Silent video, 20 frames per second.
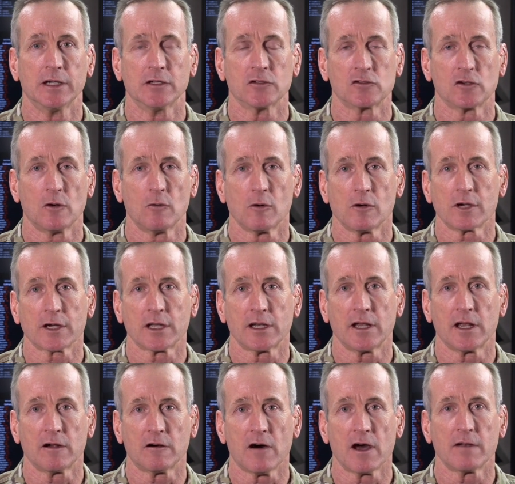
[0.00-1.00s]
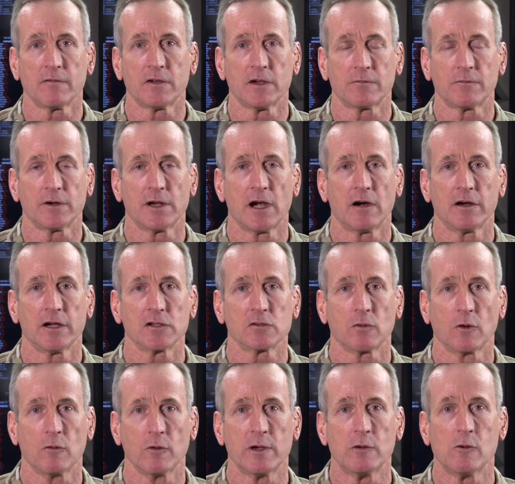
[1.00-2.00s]
And so we're looking at a lot of different areas
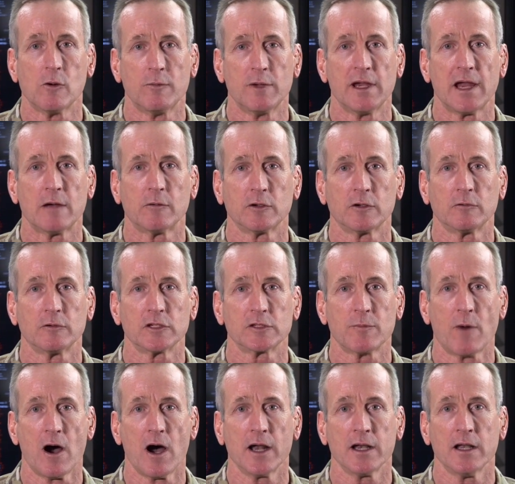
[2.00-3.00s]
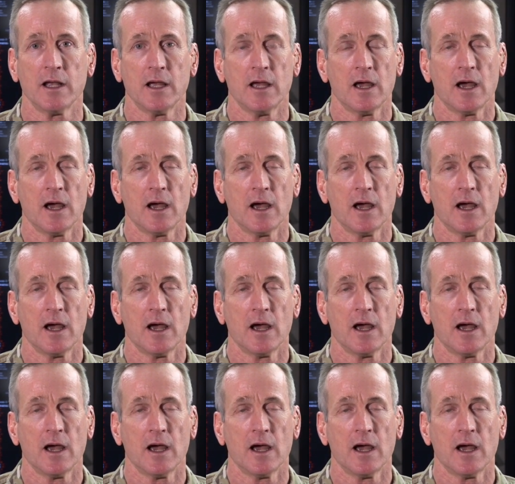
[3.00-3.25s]
where we will be able to respond.